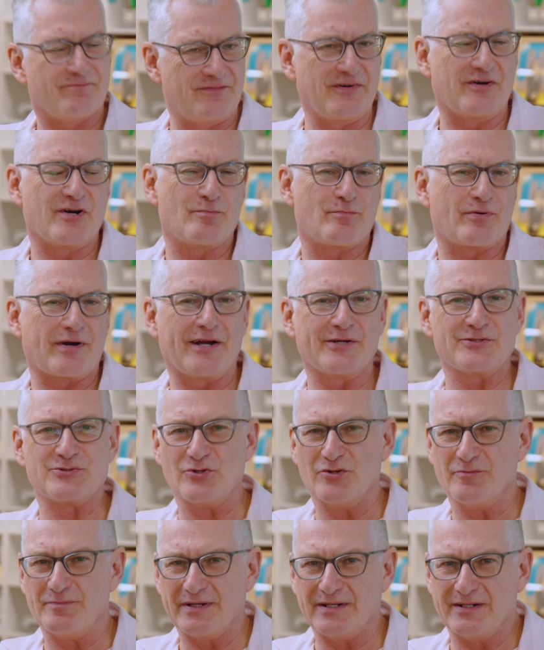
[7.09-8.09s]
very proud to
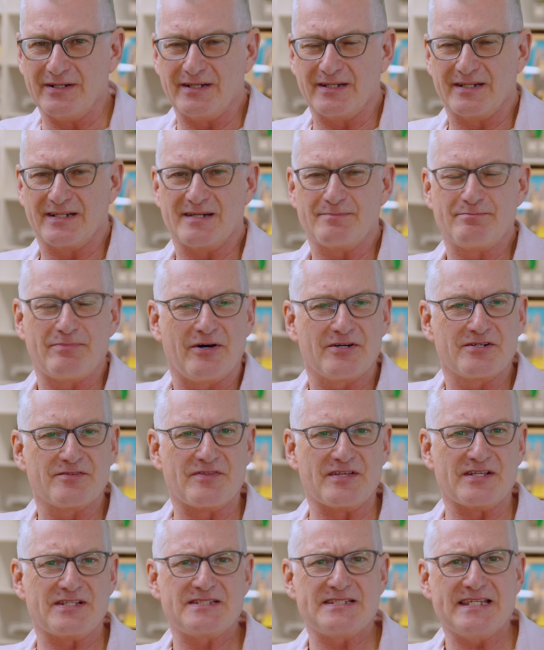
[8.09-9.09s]
have been part of
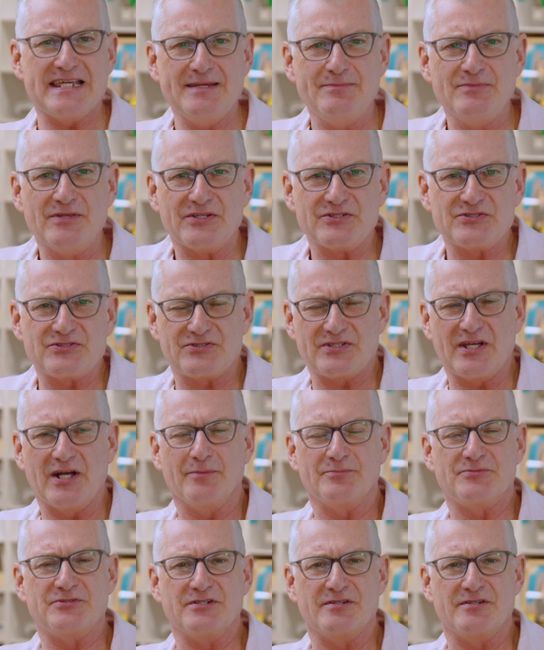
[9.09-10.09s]
the team that's helped to